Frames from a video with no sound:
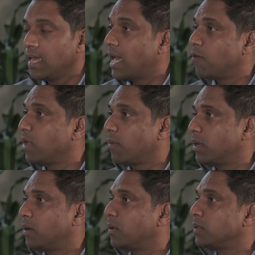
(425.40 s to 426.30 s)
and we have a
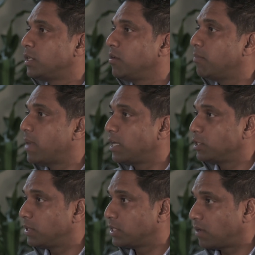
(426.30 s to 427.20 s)
whole slew of
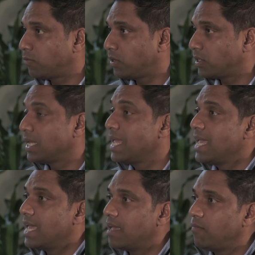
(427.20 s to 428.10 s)
management softwares.
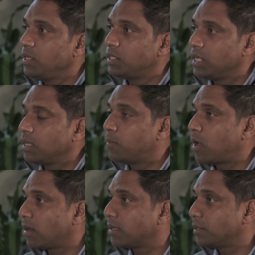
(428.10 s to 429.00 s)
Every single
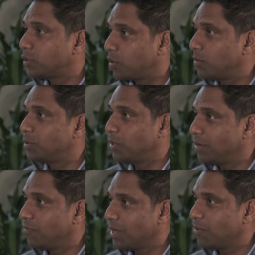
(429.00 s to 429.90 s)
product and service
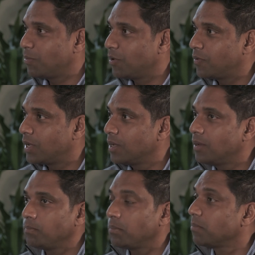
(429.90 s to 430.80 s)
within VMware
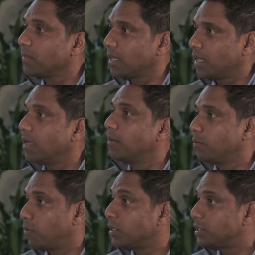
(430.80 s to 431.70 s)
portfolio
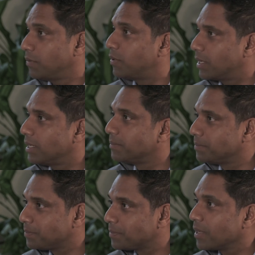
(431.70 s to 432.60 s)
runs differently.
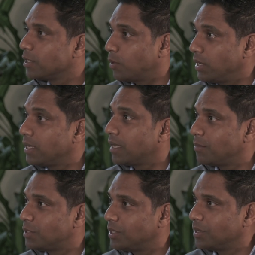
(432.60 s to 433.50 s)
So when it
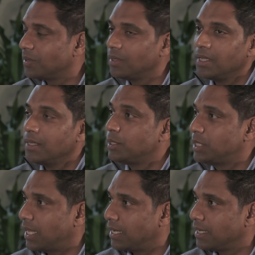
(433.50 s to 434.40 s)
comes to
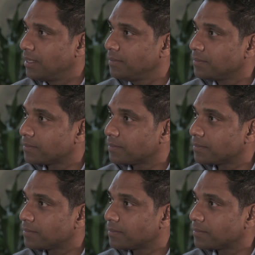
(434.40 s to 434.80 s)
selling